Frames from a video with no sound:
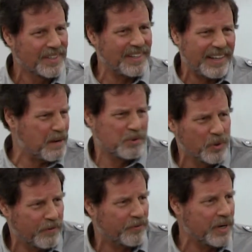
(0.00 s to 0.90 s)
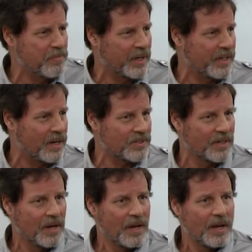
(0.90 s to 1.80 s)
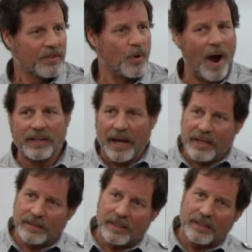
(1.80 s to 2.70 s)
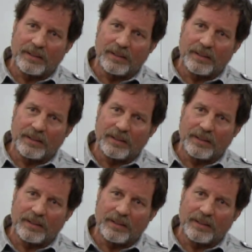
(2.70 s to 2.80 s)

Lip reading: It's not like I'm doing it for anybody else, though I like it that,